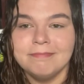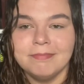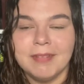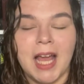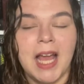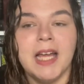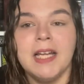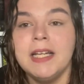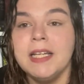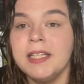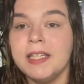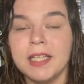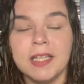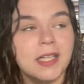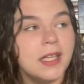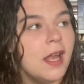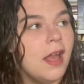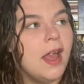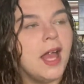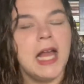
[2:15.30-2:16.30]

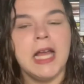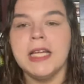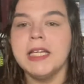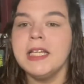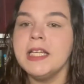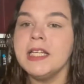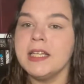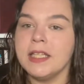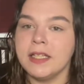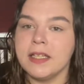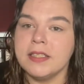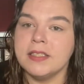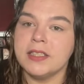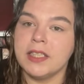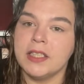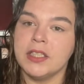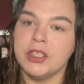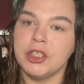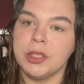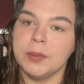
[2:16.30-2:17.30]
Anything, anything
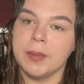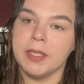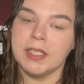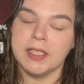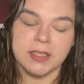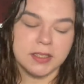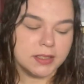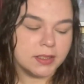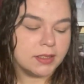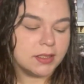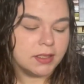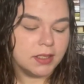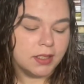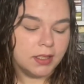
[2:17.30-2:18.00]
Sarah J. Maas.